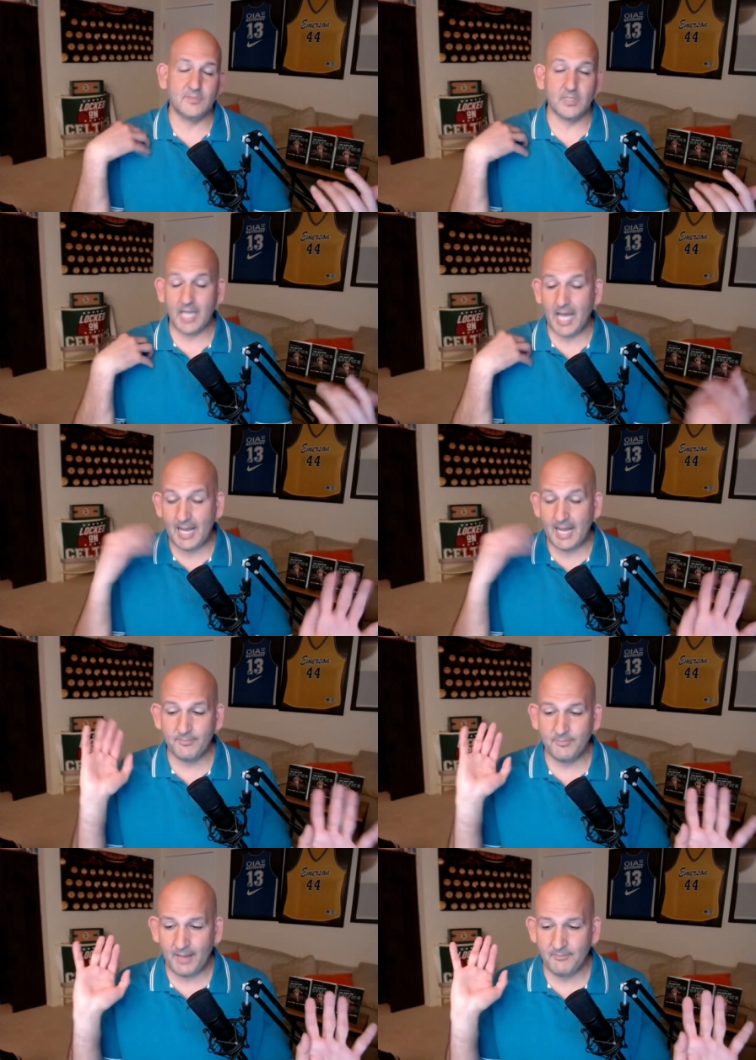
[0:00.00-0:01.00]
look,
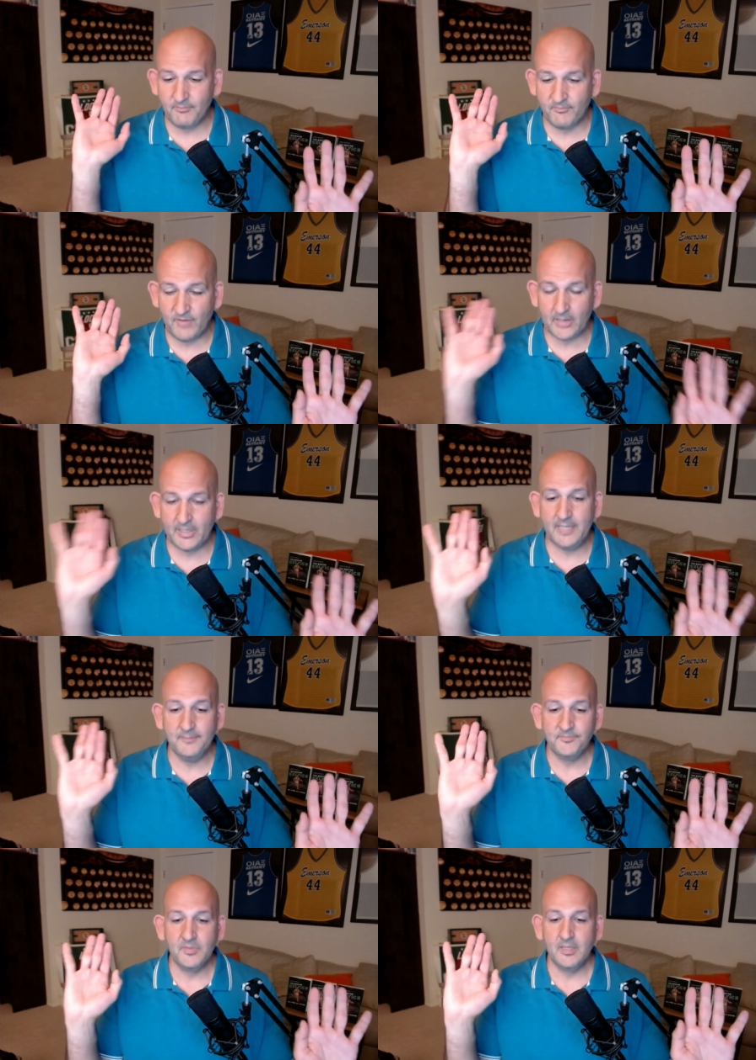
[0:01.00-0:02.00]
I'm, I'm
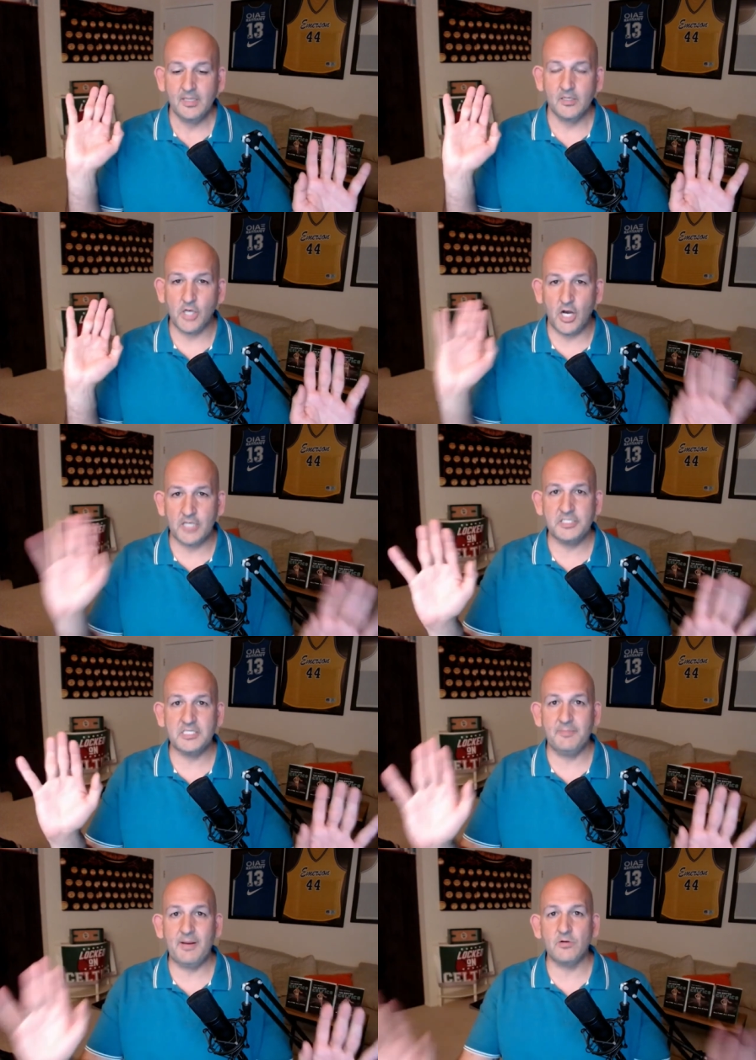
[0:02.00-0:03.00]
very
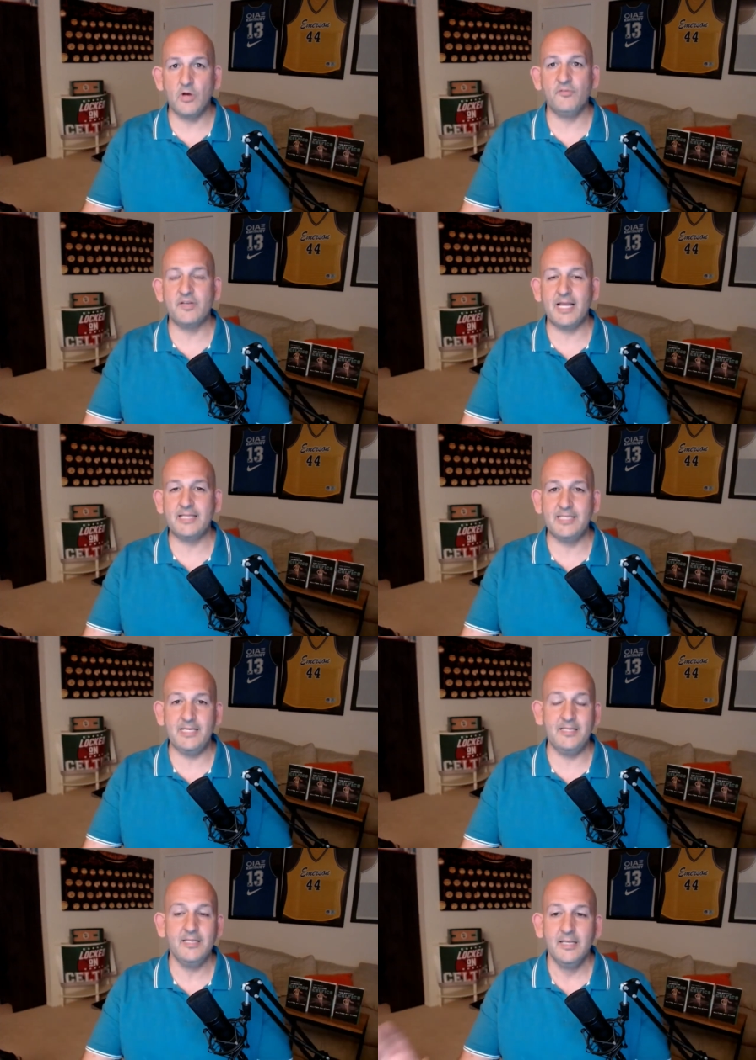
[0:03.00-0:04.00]
cautious about COVID
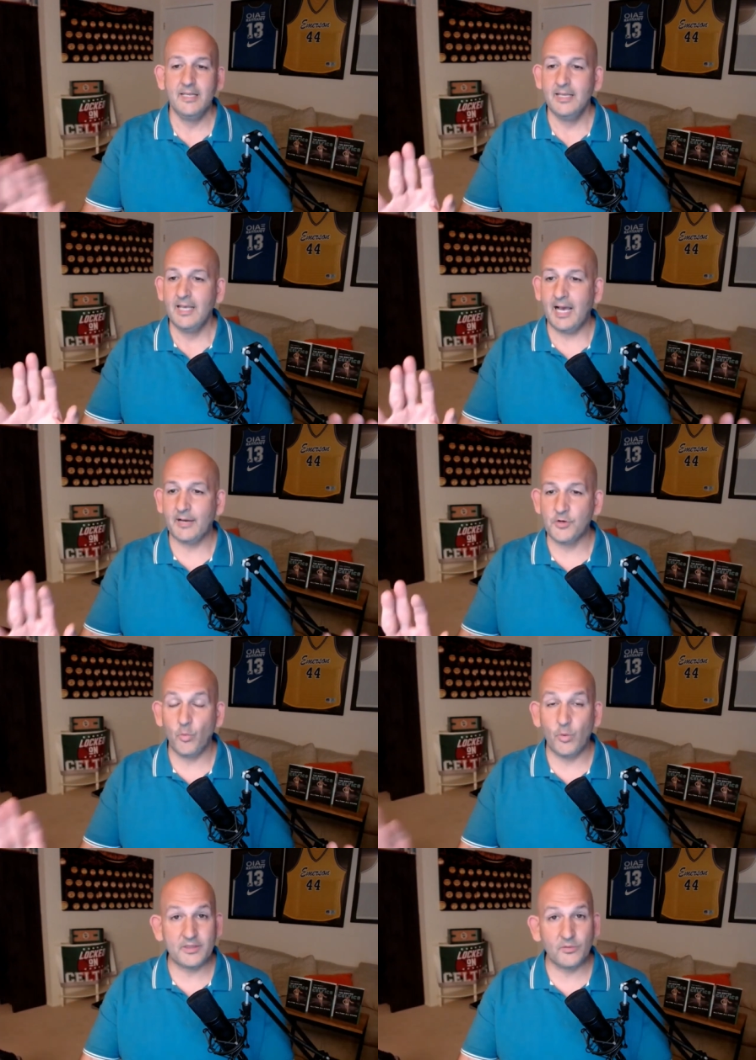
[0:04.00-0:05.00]
nineteen. I don't
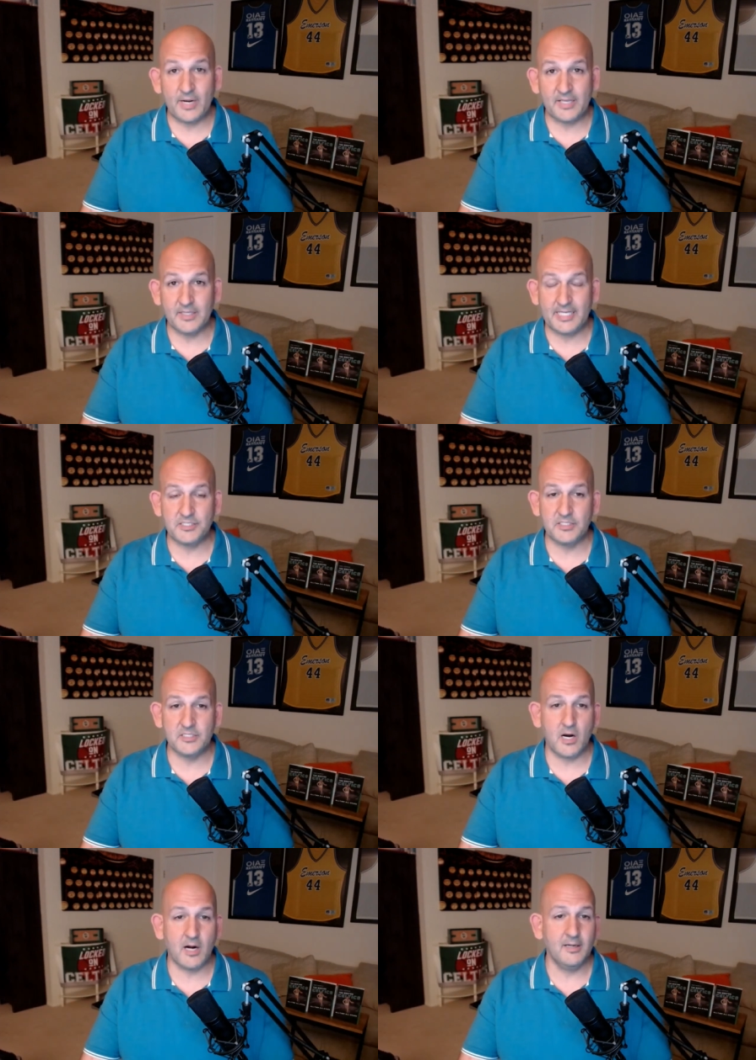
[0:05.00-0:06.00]
know what the
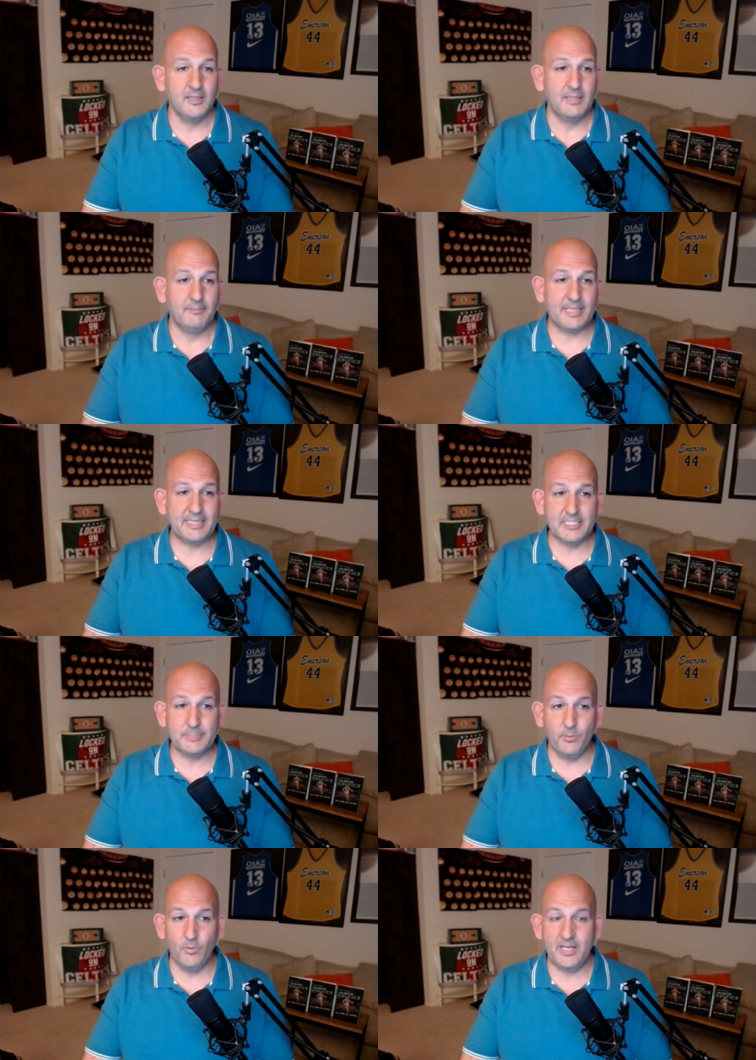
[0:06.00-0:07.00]
regulations are, but at
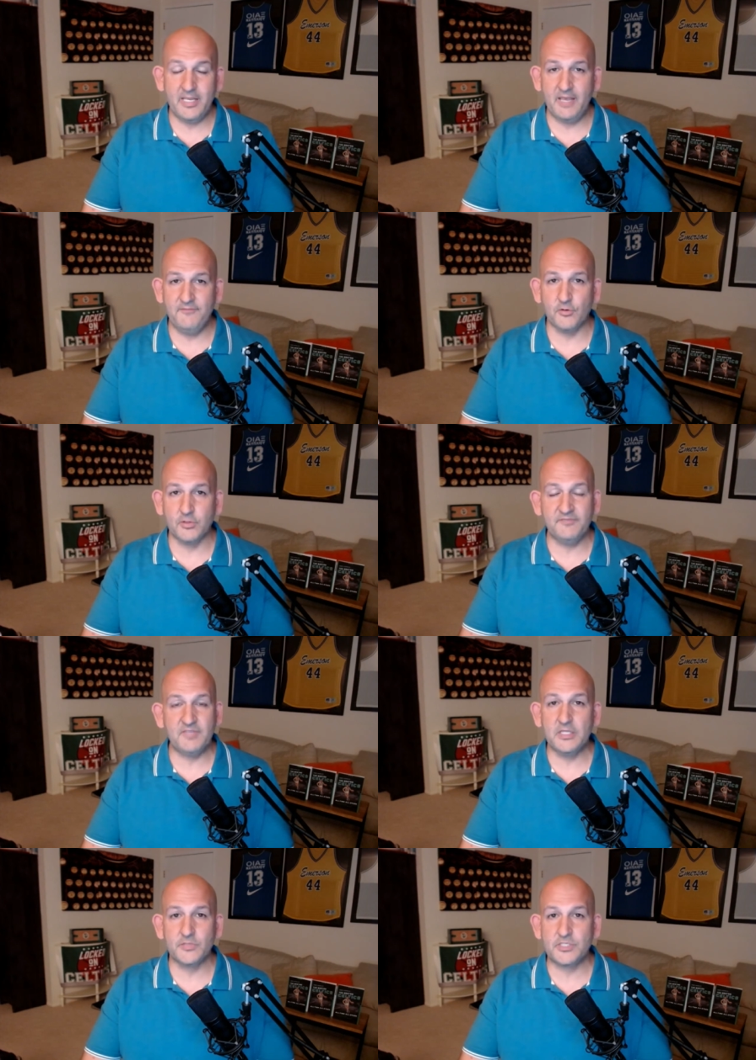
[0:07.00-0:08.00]
this point, if you're
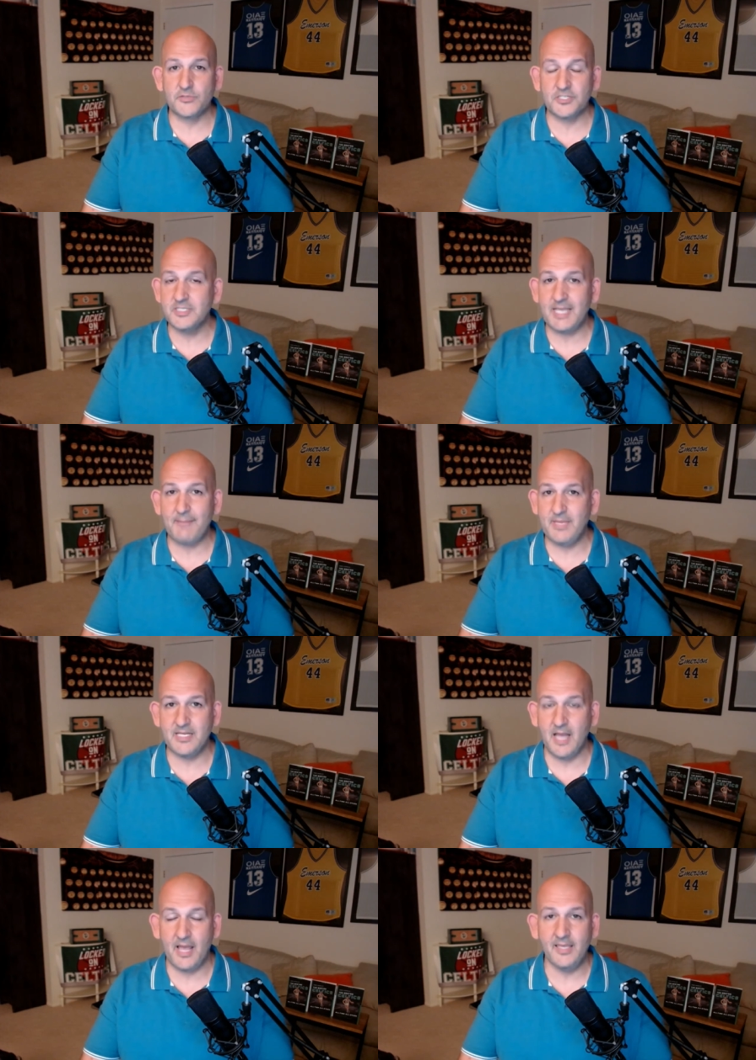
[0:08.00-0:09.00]
lifting the restrictions at
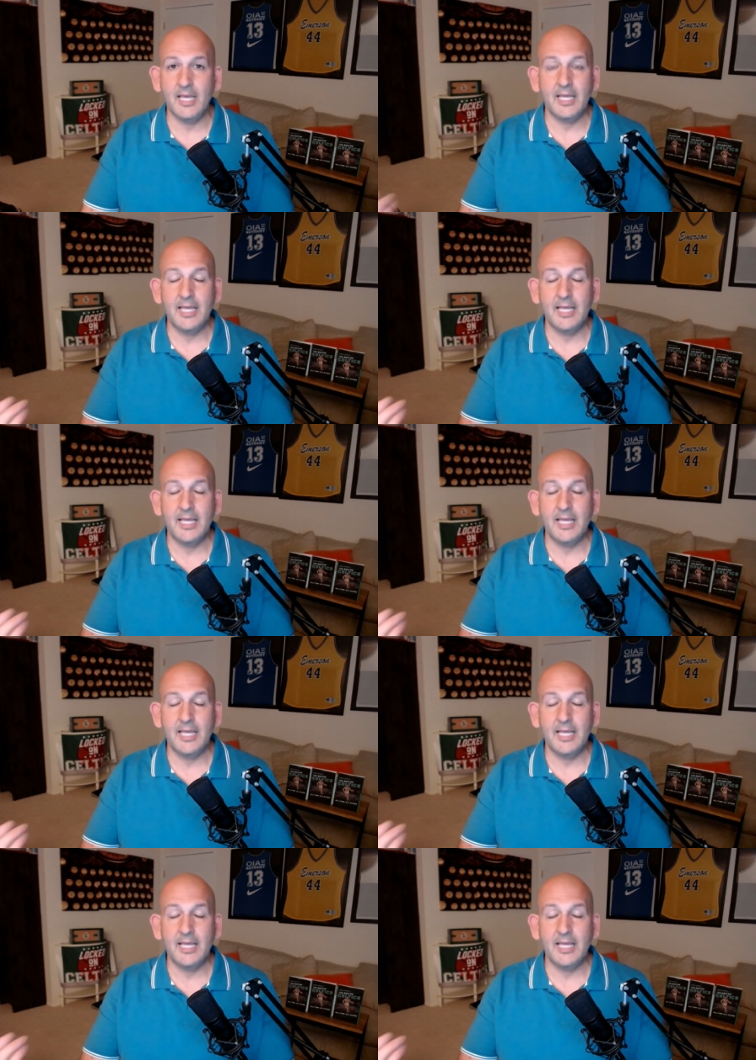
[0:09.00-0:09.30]
midnight,